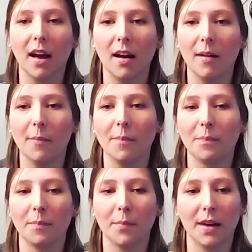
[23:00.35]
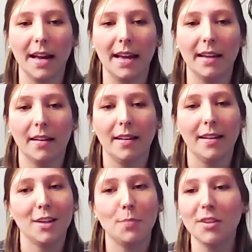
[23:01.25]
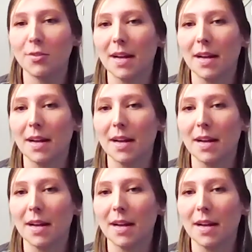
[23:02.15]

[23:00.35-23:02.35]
Um, but you put